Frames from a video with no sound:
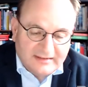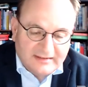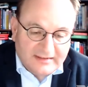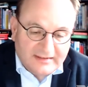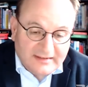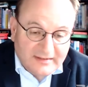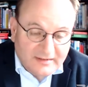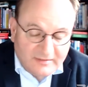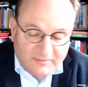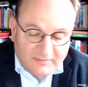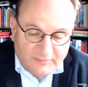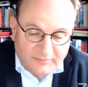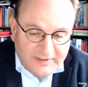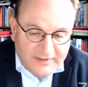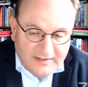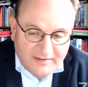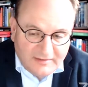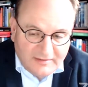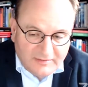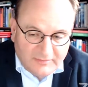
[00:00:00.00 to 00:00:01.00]
uh,
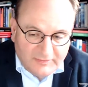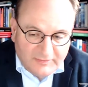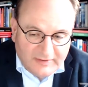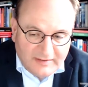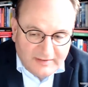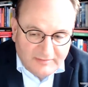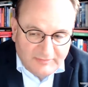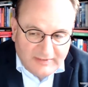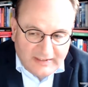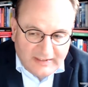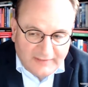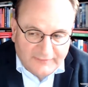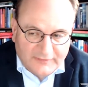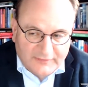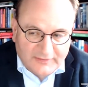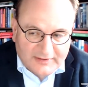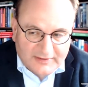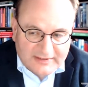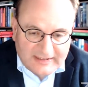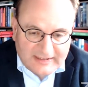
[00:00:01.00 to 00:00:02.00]
we, we, we have
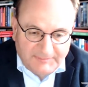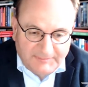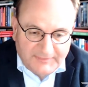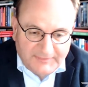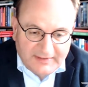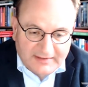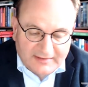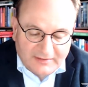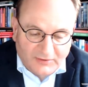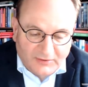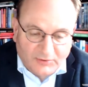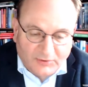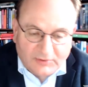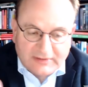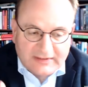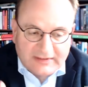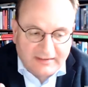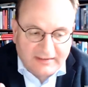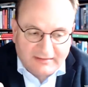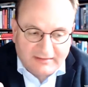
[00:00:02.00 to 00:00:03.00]
to accept that
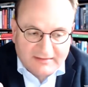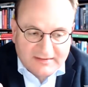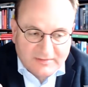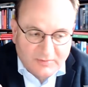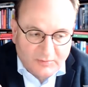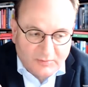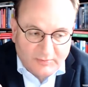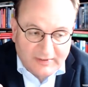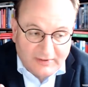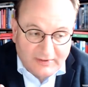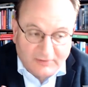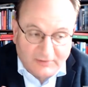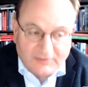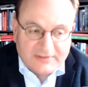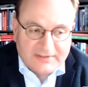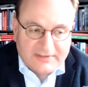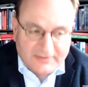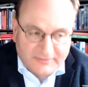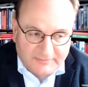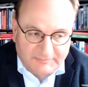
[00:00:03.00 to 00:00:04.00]
old cars will
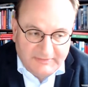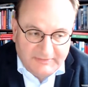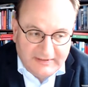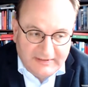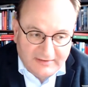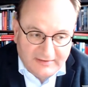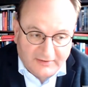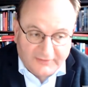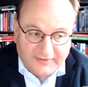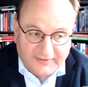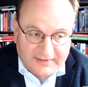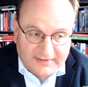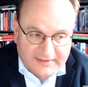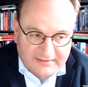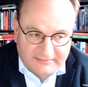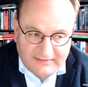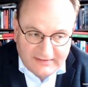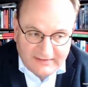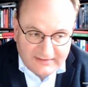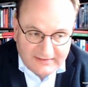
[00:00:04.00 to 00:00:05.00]
also be on the
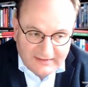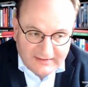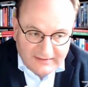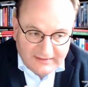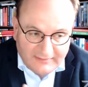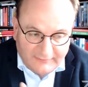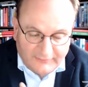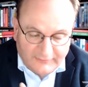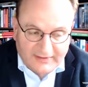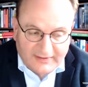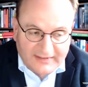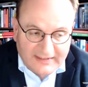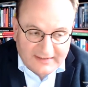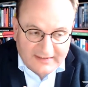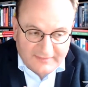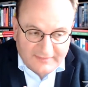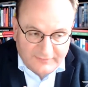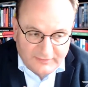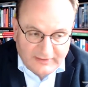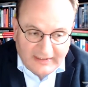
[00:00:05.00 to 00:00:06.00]
street for the
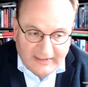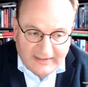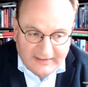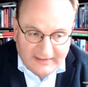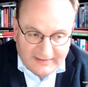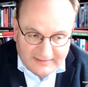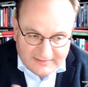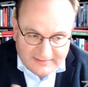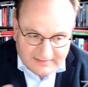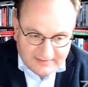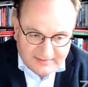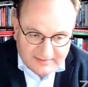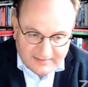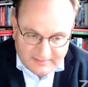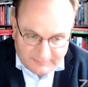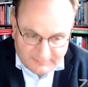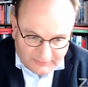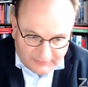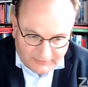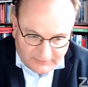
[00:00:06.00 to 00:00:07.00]
next few decades. This
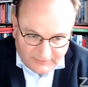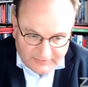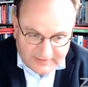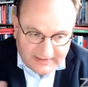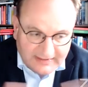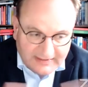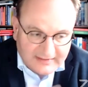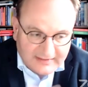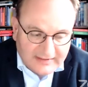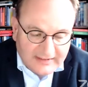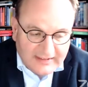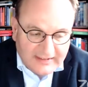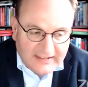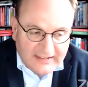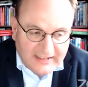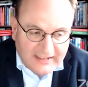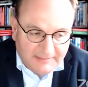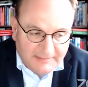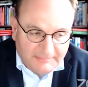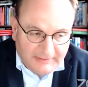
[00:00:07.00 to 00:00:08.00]
is what you said
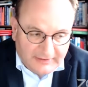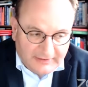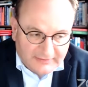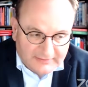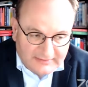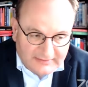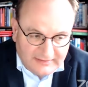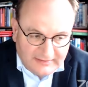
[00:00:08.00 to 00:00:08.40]
about